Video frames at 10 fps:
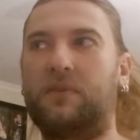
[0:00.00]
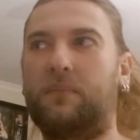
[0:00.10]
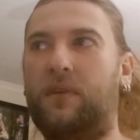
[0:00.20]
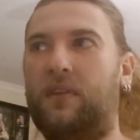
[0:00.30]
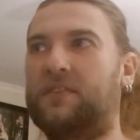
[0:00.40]

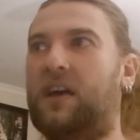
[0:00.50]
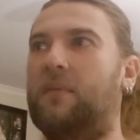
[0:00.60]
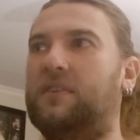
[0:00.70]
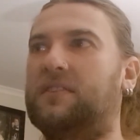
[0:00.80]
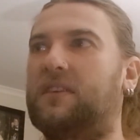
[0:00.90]
his
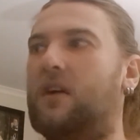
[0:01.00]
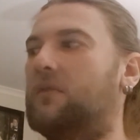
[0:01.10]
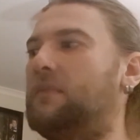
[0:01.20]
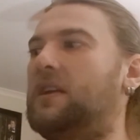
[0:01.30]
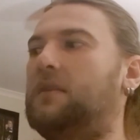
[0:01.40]
army to go
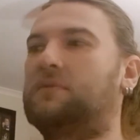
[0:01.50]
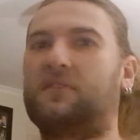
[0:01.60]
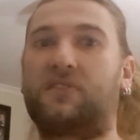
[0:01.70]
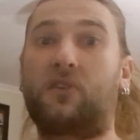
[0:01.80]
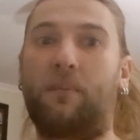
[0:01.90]
and meet him
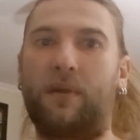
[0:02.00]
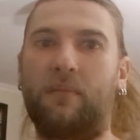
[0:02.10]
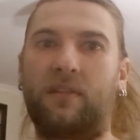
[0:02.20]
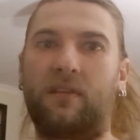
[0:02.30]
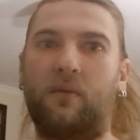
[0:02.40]
to stop
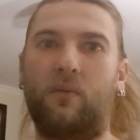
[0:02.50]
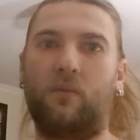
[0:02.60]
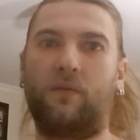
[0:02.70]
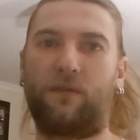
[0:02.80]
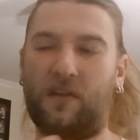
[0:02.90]
him at the
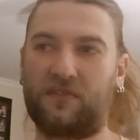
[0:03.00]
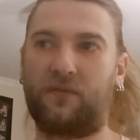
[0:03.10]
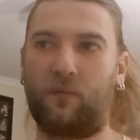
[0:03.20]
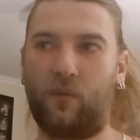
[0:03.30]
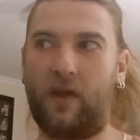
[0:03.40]
fronts
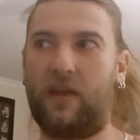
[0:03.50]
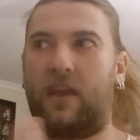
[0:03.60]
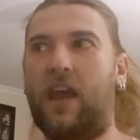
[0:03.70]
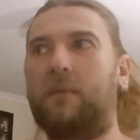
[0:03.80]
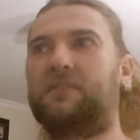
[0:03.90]
from where he
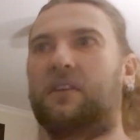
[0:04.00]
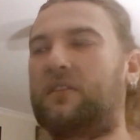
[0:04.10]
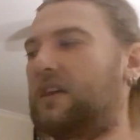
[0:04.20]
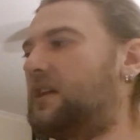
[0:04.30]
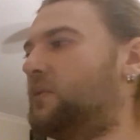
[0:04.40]
came. So I
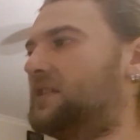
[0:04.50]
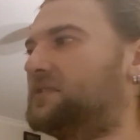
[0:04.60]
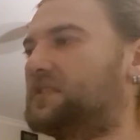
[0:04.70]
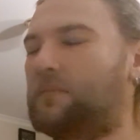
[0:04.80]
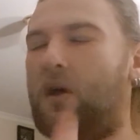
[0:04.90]
think he went
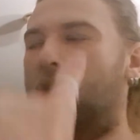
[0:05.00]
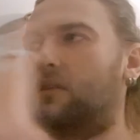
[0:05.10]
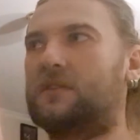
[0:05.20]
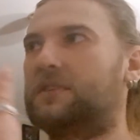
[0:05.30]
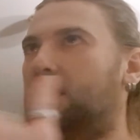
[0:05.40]
to some
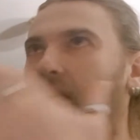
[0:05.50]
island.